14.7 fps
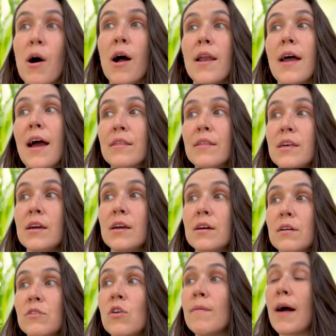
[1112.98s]
But I
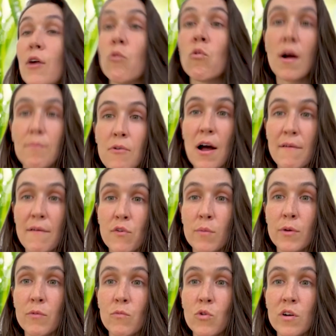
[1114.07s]
think no matter what
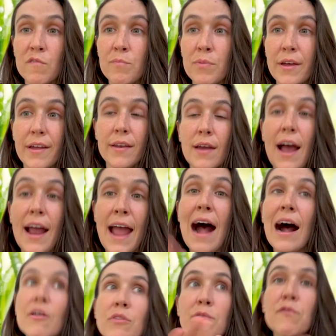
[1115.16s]
platform it would have been, I
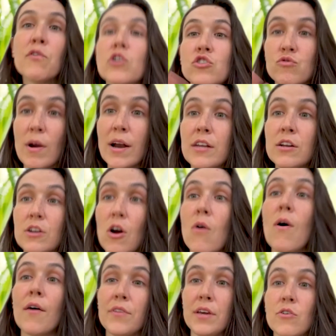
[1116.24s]
had the footage ready to
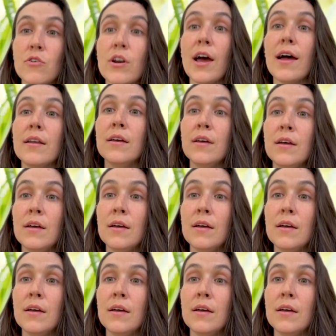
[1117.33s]
go on the internet.